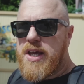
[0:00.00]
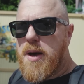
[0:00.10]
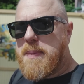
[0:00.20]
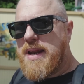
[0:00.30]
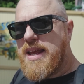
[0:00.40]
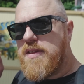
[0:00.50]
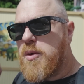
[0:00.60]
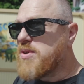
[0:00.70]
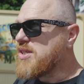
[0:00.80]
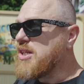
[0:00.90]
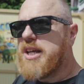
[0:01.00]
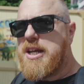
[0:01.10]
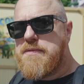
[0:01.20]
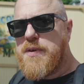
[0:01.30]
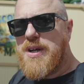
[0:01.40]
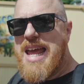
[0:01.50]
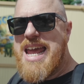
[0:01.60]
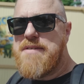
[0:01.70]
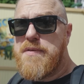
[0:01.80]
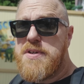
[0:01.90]
company that was looking for
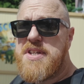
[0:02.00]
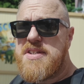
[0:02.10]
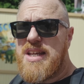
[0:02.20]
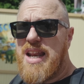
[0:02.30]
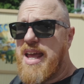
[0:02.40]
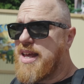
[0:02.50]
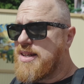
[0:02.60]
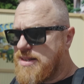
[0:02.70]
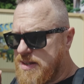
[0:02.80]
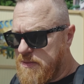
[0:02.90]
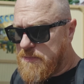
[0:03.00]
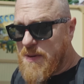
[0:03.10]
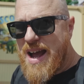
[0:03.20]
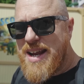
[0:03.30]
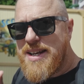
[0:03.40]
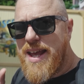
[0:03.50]
land for Disneyland to find